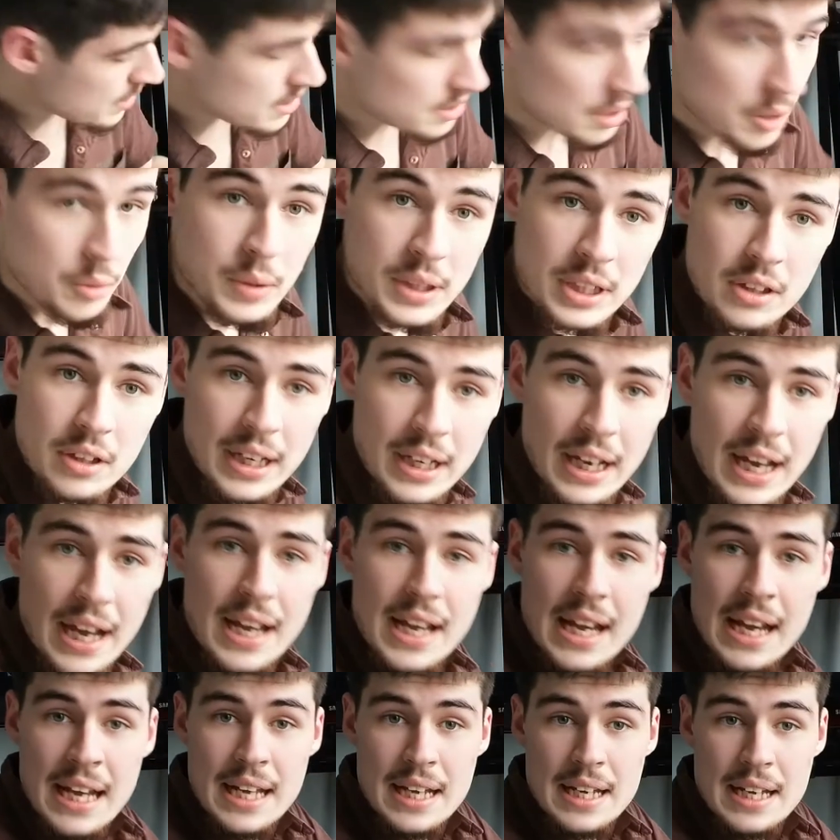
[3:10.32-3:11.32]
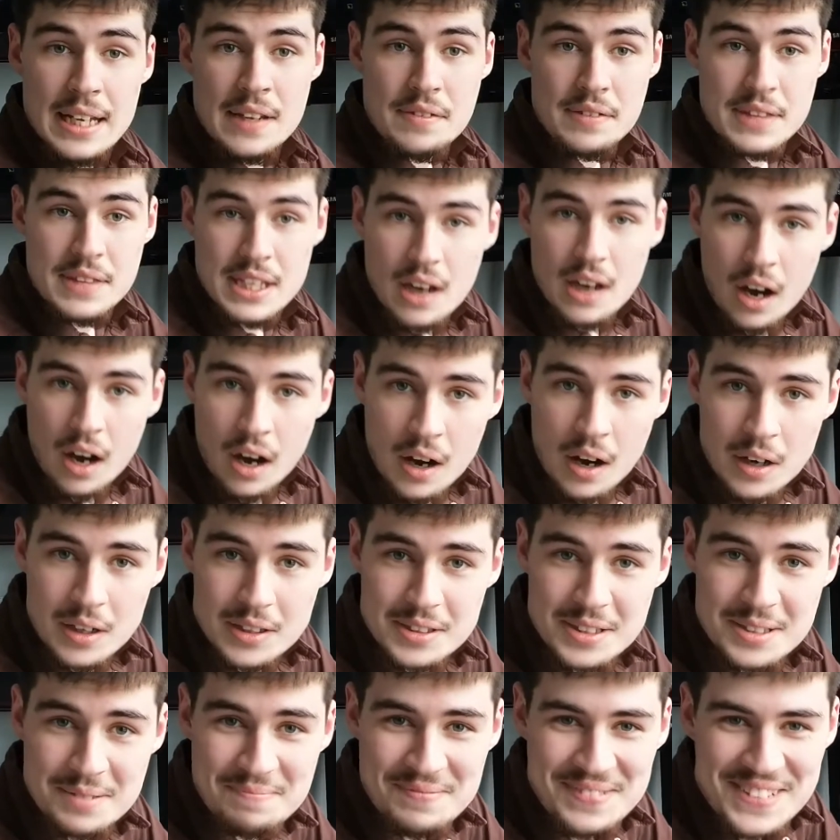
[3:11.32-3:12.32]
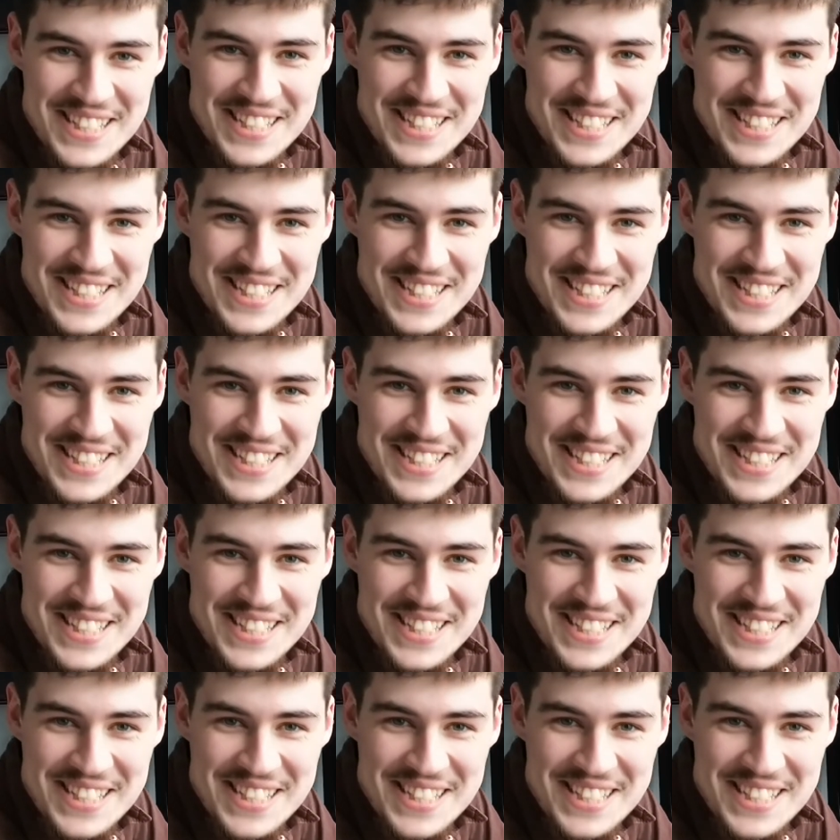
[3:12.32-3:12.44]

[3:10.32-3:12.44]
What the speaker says: So we're going to look at the art.